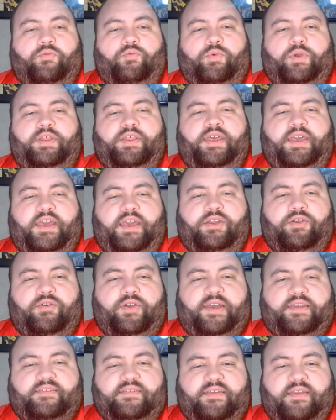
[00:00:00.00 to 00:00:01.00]
Really
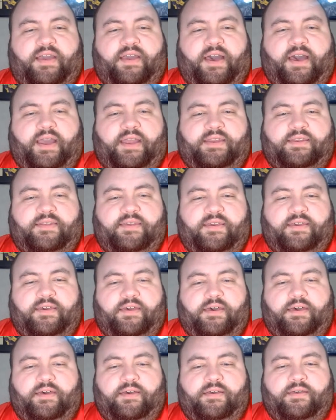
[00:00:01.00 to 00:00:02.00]
interesting
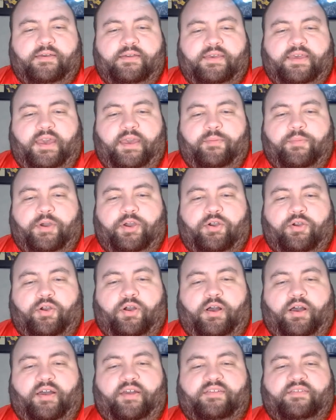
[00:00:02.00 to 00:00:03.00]
idea came
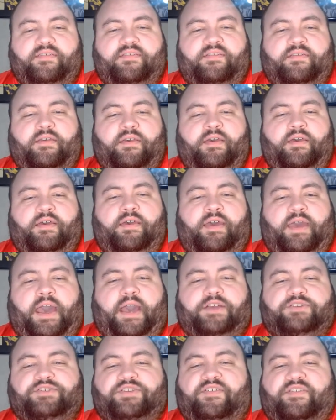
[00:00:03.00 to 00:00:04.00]
across.
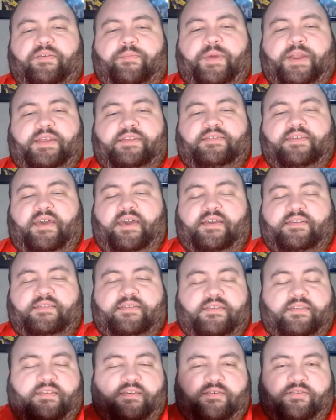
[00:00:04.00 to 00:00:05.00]
Actually, somebody
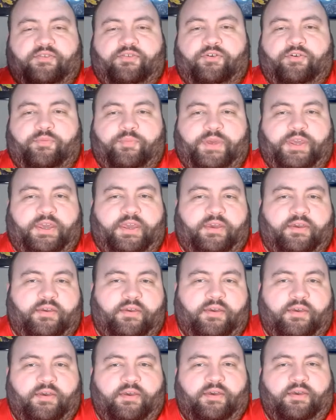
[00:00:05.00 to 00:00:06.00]
texted this to me
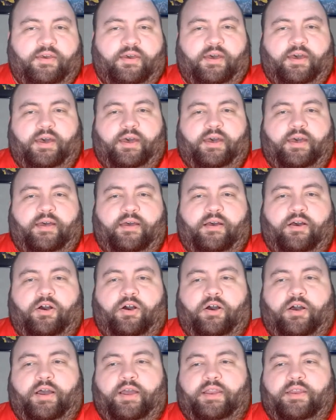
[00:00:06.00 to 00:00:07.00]
uh,
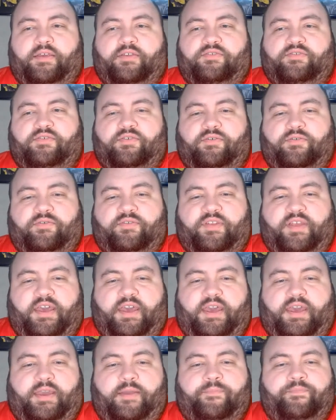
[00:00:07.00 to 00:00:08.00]
on
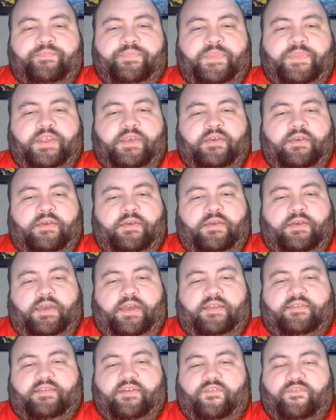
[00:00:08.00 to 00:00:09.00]
Tuesday.
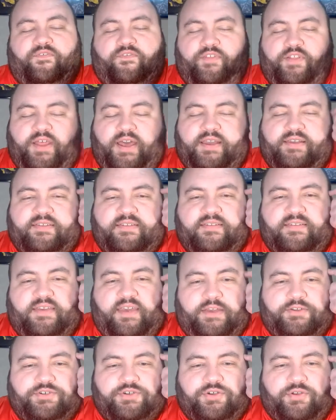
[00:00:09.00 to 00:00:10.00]
It's a flex
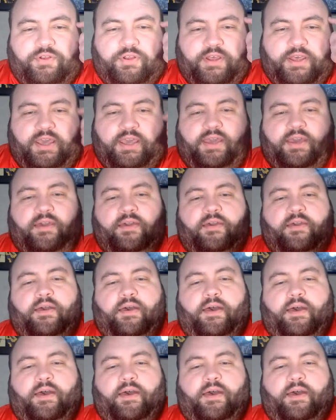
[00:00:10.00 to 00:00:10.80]
scheduling.